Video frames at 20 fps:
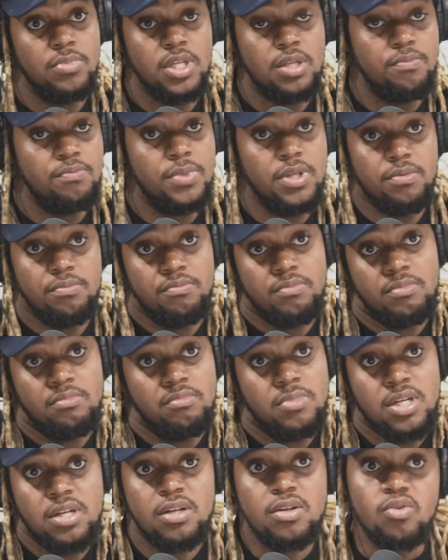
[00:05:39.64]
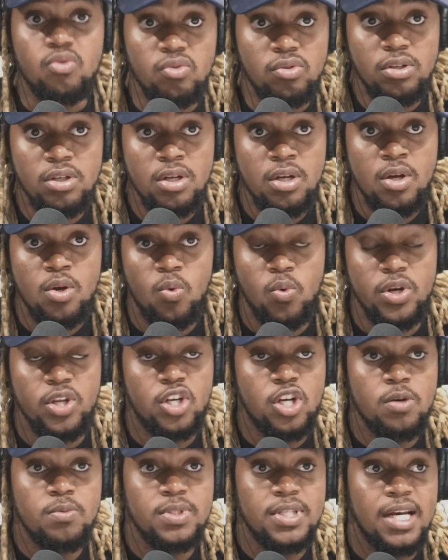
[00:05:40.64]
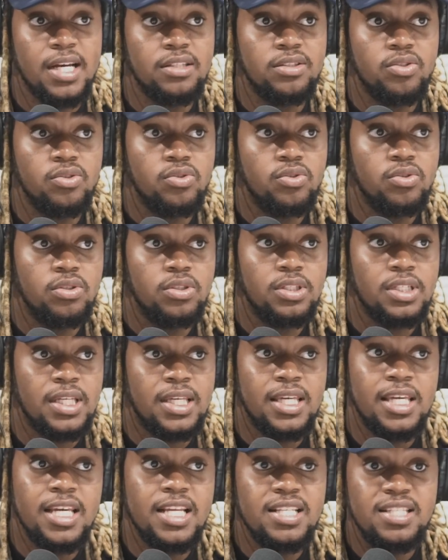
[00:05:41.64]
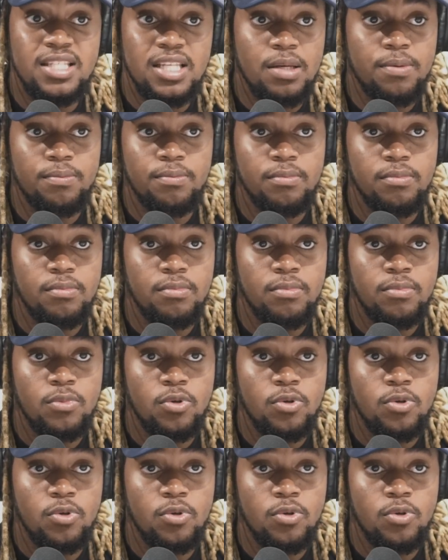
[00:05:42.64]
me, me, me don't know. When it comes down to the kids, them,